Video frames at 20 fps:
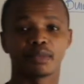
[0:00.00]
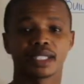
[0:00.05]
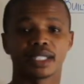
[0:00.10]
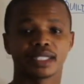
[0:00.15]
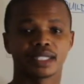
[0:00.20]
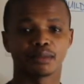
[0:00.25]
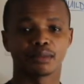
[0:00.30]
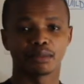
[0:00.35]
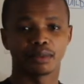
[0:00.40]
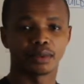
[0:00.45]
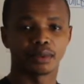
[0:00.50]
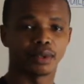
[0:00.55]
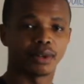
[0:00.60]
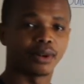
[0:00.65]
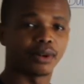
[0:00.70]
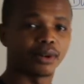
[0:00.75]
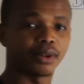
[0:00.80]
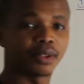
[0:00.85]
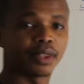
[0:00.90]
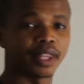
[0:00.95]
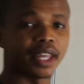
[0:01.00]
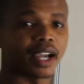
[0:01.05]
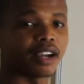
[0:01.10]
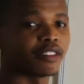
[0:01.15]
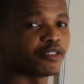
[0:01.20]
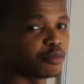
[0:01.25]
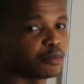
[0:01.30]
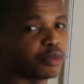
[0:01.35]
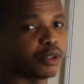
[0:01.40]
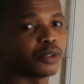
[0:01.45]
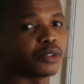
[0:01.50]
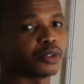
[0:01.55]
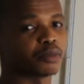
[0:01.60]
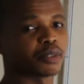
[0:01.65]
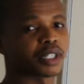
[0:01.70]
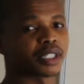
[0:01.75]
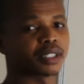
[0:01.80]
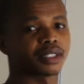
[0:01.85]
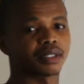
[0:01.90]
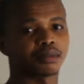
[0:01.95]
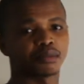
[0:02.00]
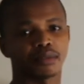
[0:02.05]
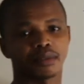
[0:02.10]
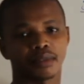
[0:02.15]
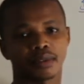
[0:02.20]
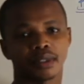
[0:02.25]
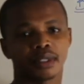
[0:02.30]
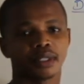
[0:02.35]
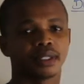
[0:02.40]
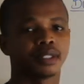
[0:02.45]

principle or the Aufbau principle.